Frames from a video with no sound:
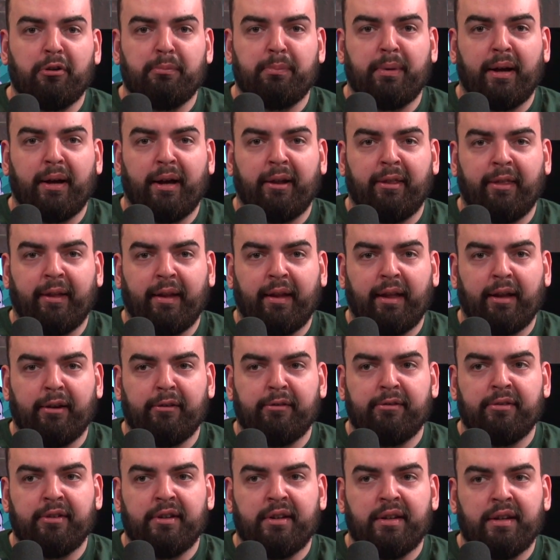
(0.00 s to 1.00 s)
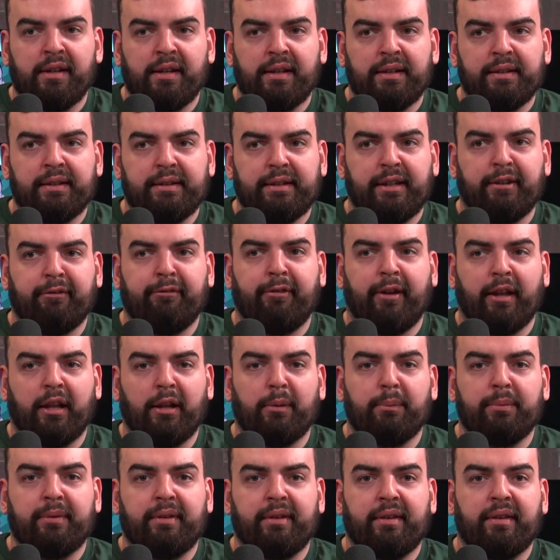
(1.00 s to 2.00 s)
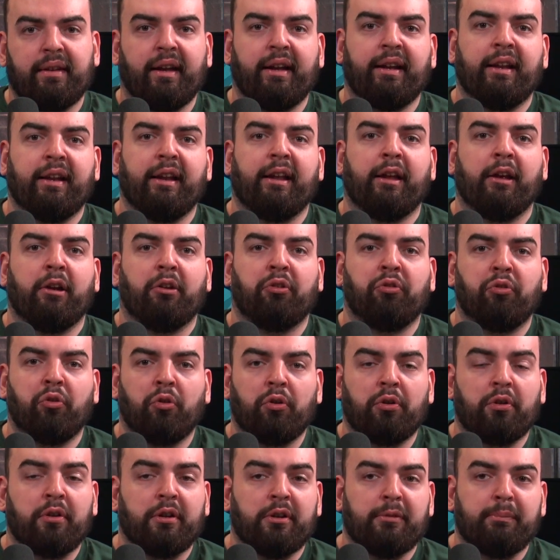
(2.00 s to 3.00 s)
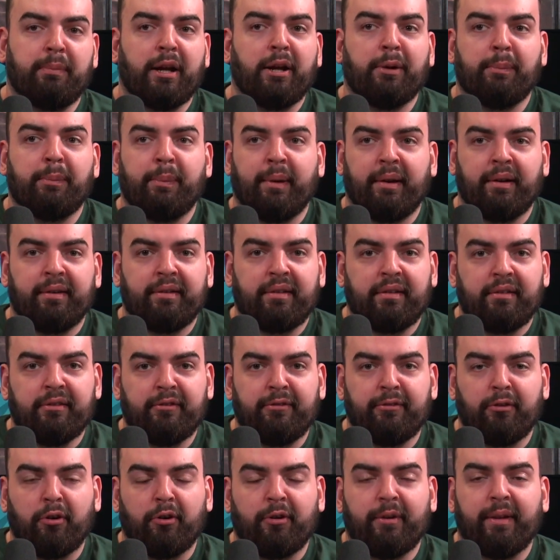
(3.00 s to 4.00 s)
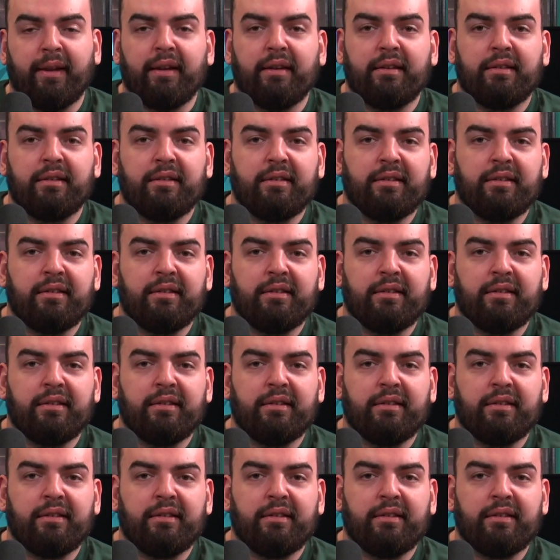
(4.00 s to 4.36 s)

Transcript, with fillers: But I think I've developed into a stronger, better person for that.